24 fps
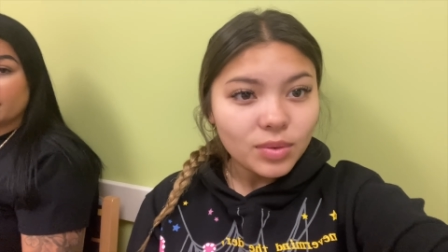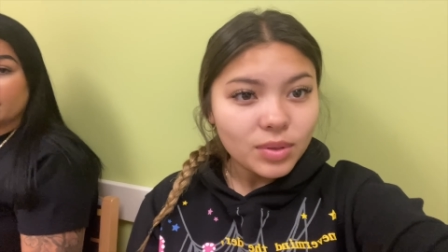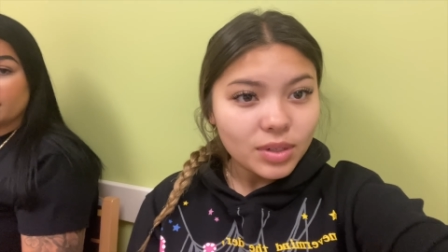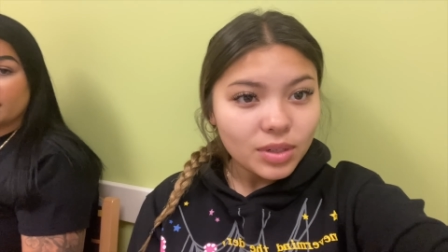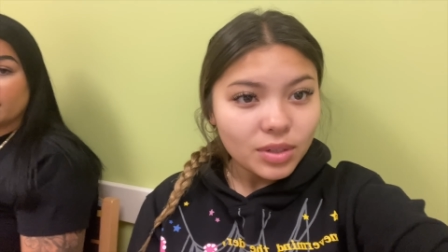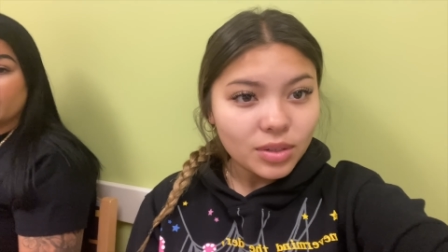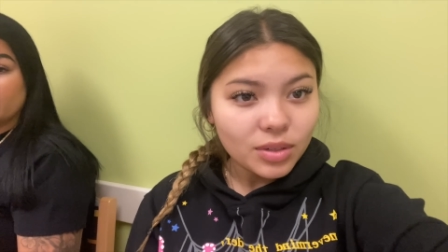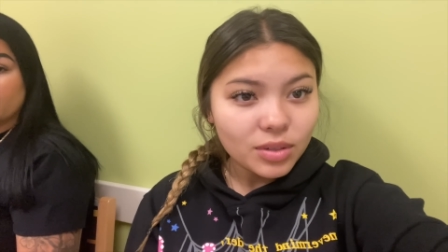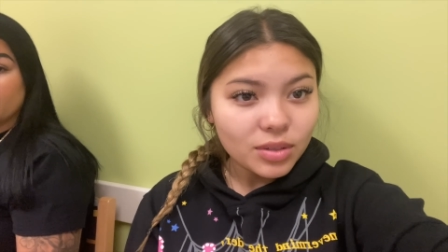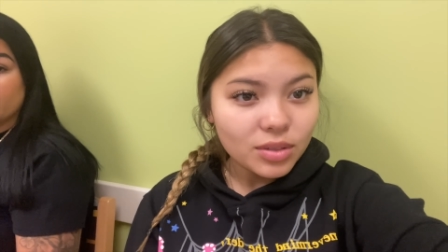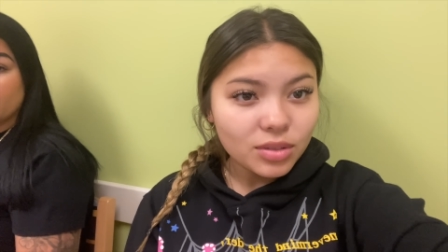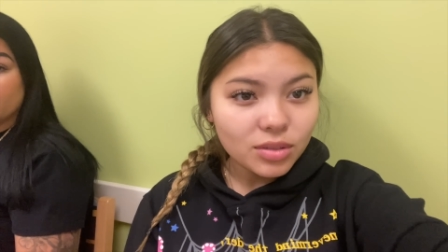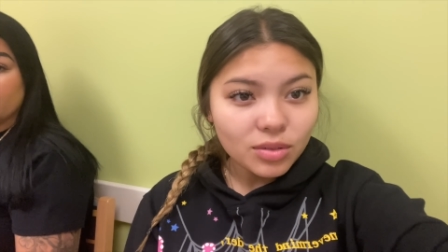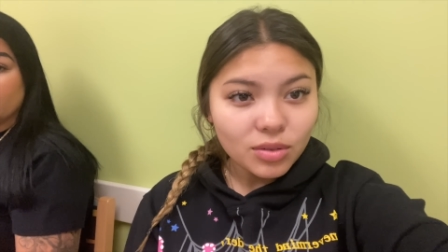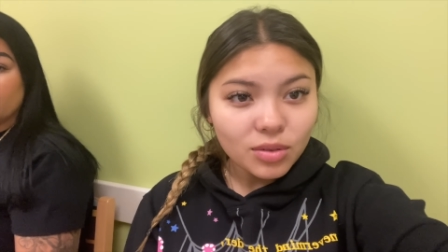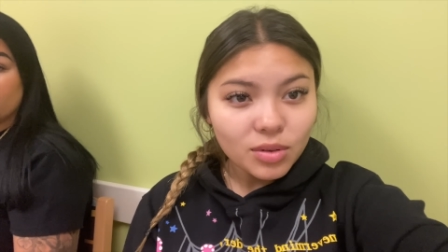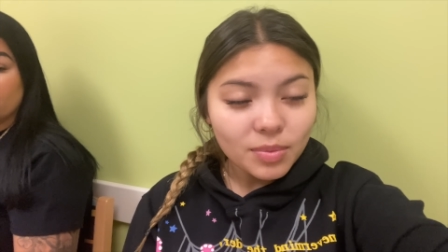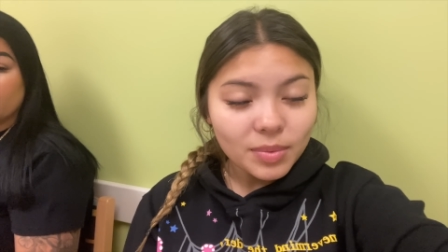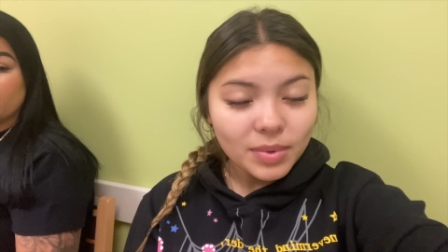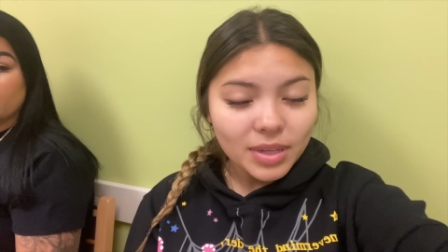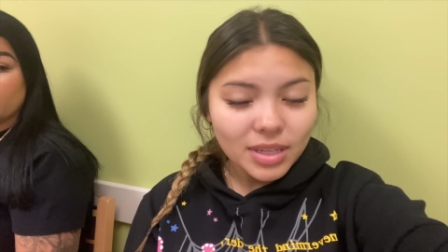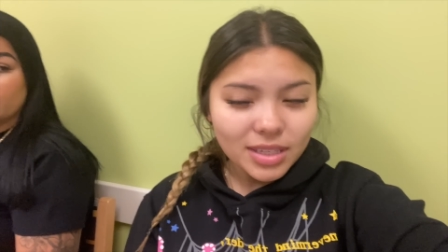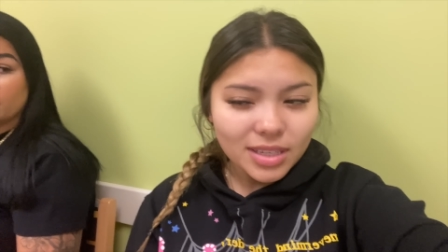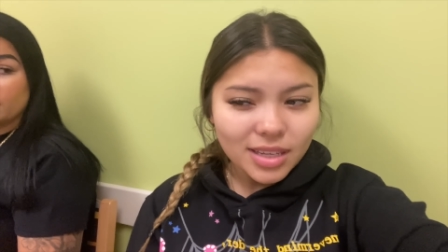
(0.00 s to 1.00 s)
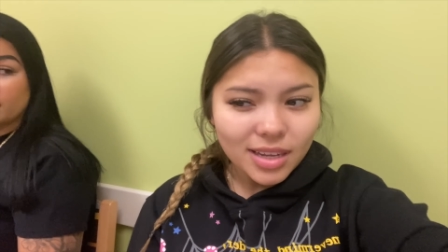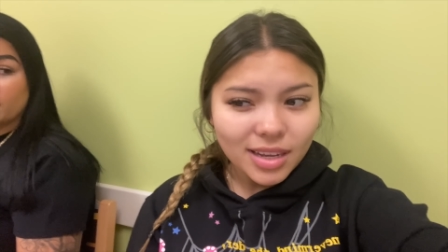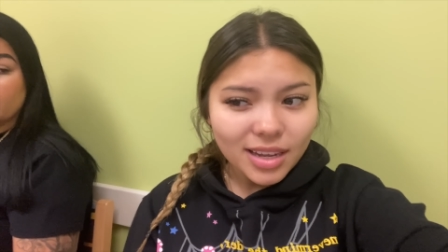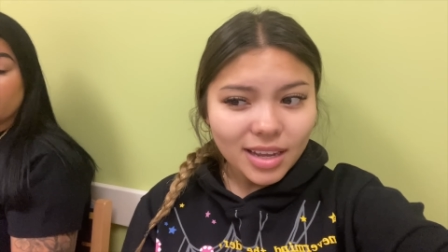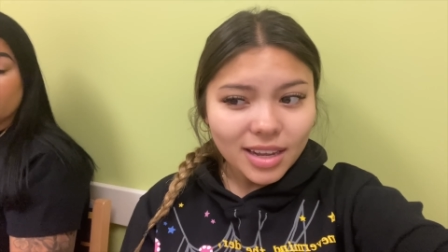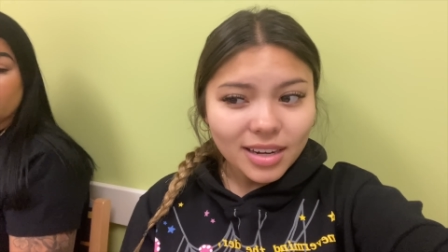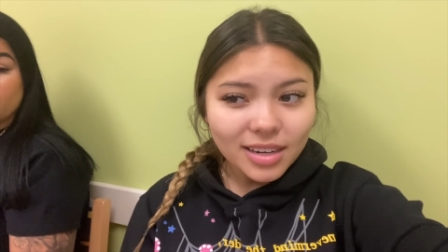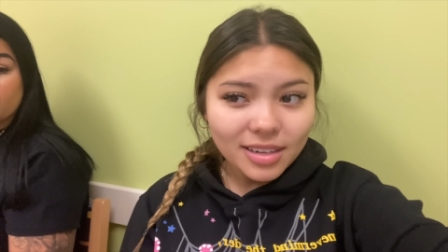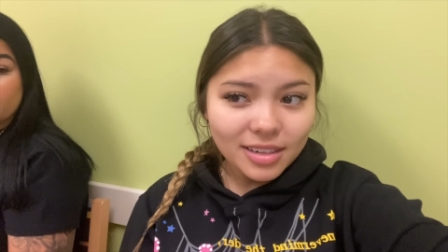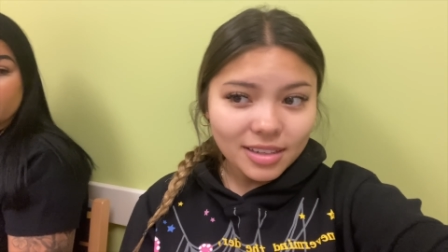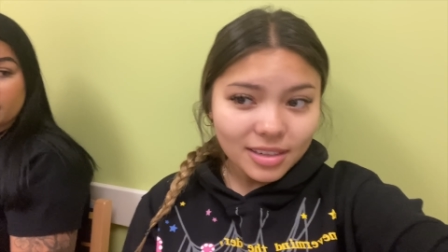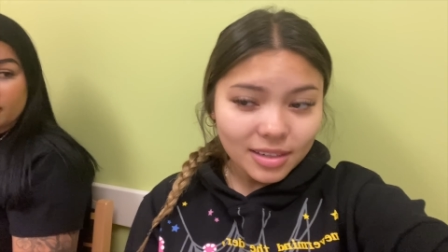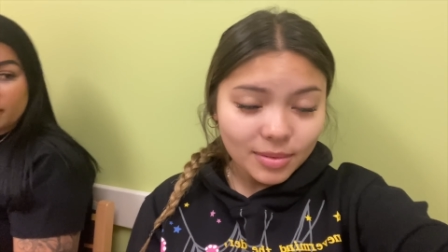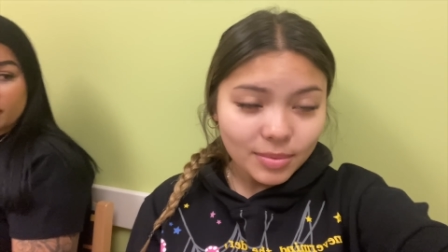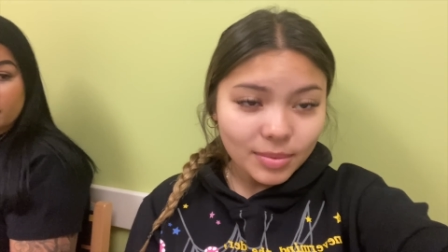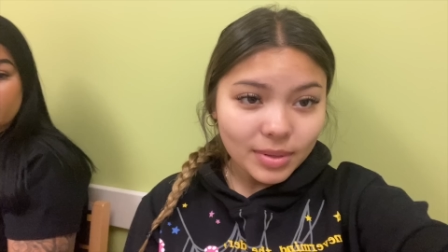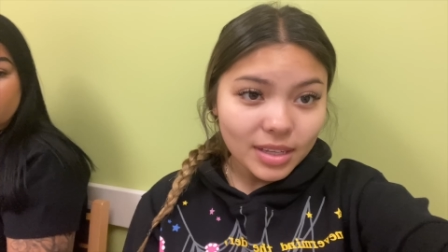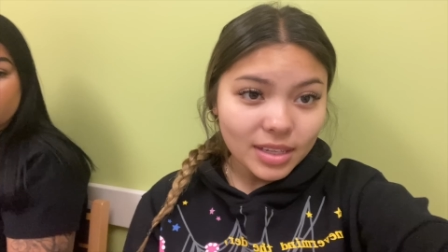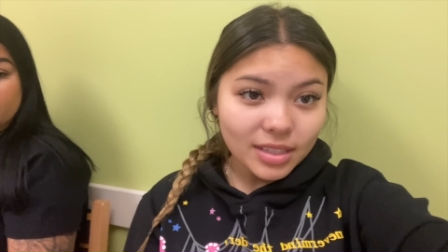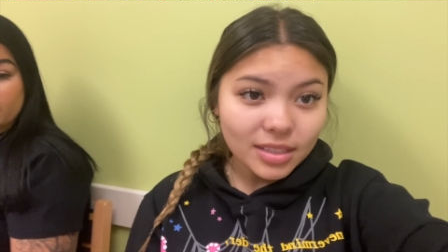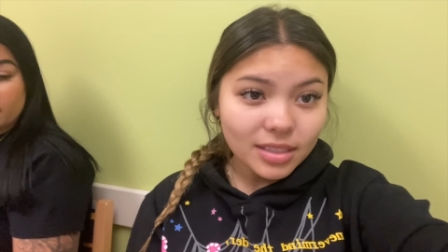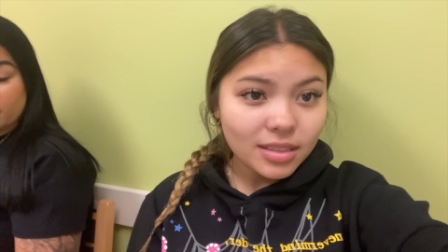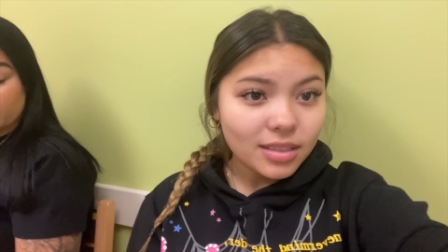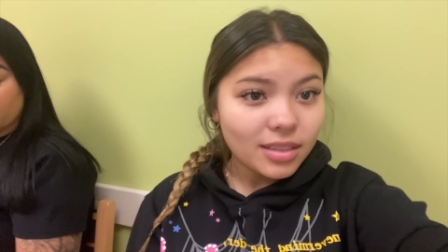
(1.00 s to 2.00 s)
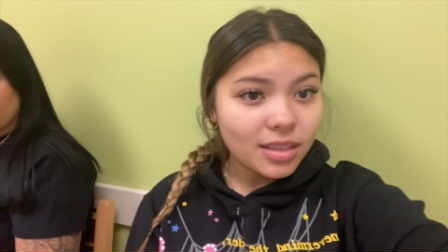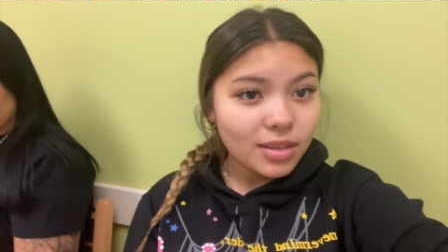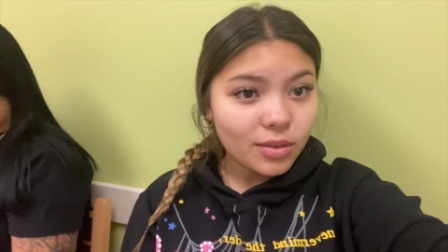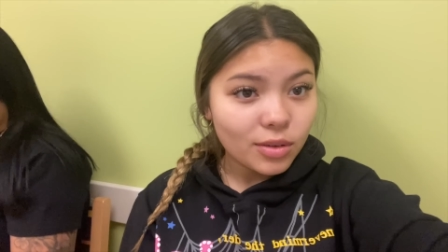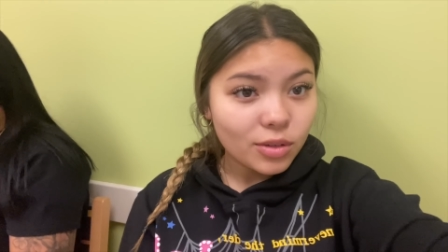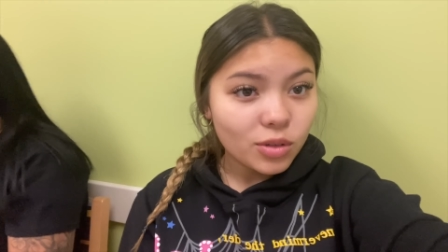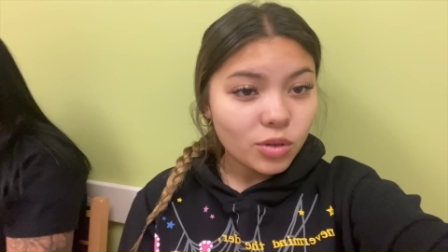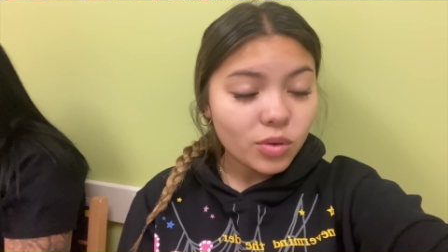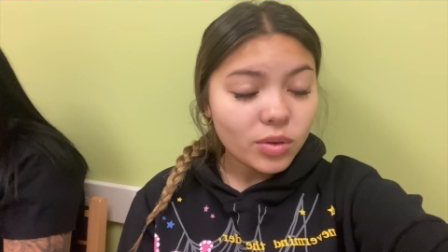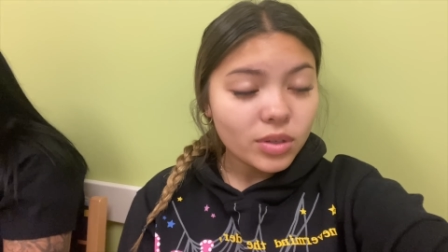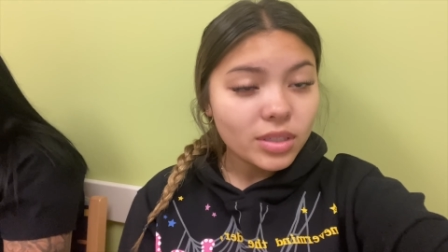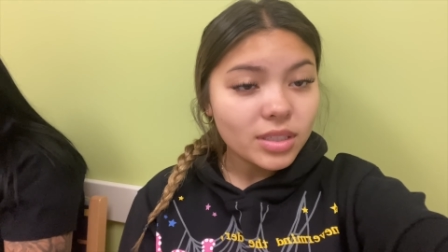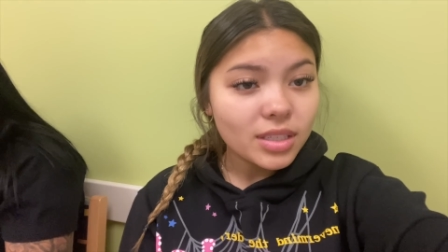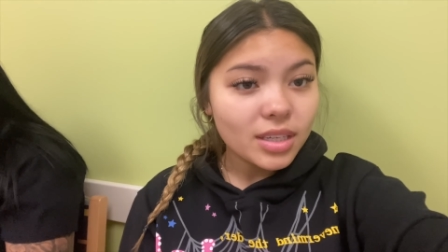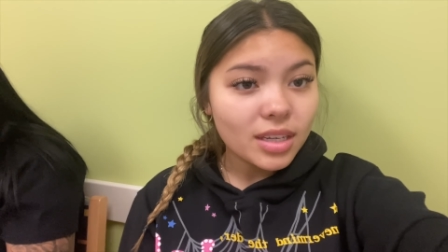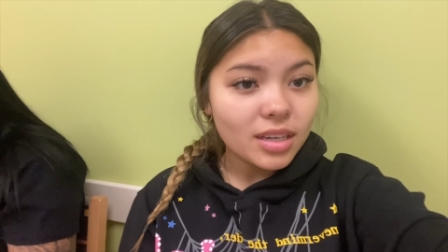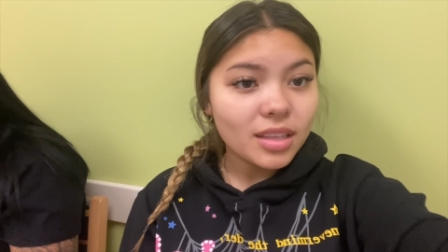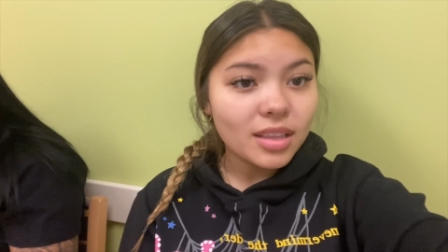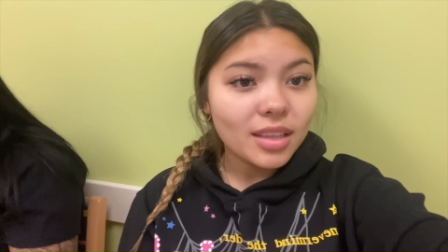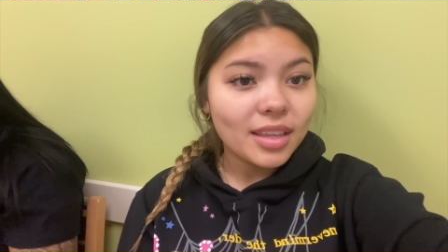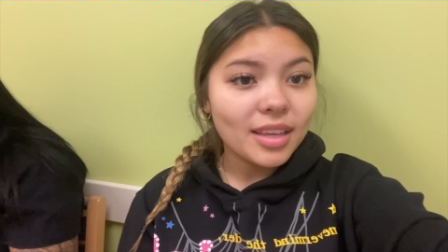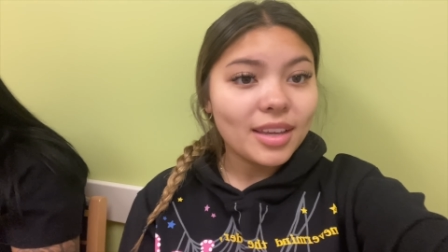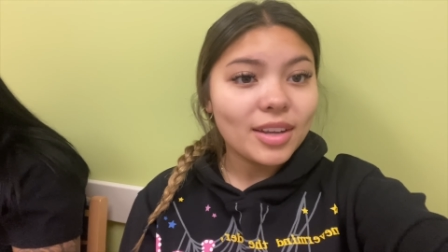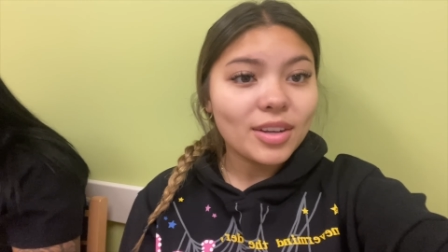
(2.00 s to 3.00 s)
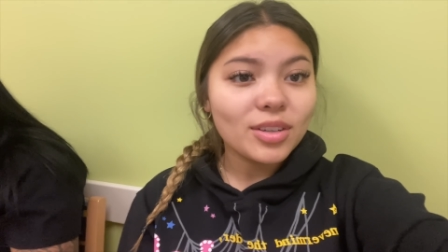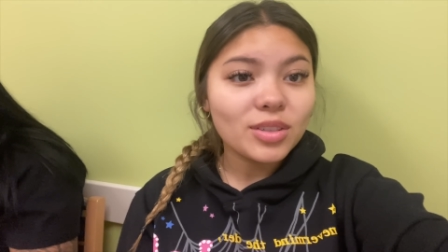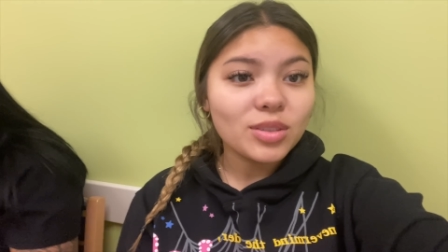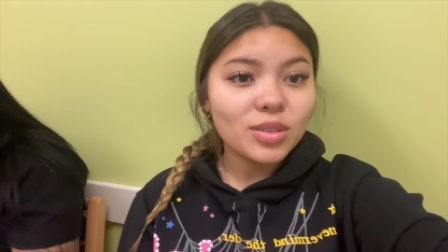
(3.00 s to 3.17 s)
want to go to school because I kind of did because it's like towards the end of the year.